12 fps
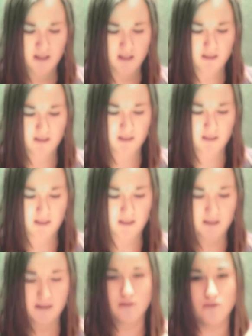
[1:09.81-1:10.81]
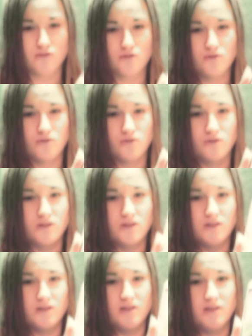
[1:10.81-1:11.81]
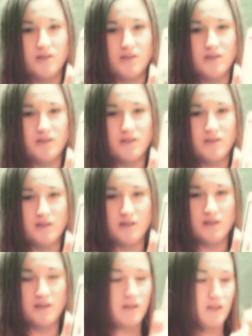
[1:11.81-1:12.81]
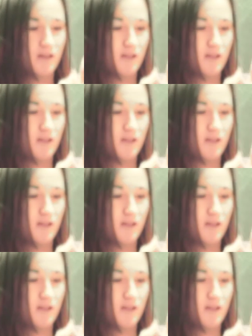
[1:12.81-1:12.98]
It's, like, has a little story, and it